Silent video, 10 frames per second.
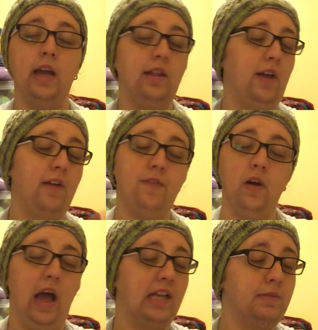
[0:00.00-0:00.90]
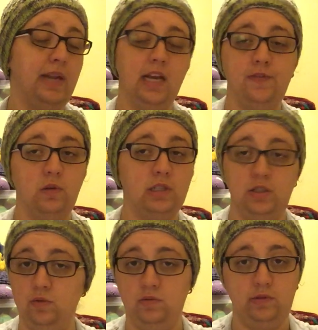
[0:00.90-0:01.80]
and as many FOs
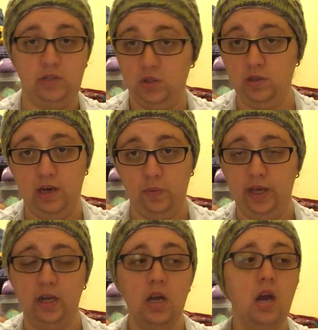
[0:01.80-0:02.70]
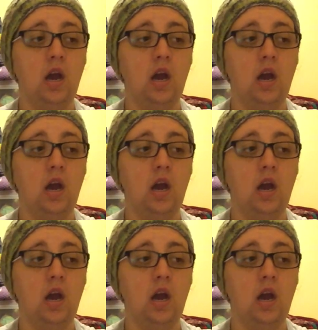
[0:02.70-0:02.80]
as you do that week.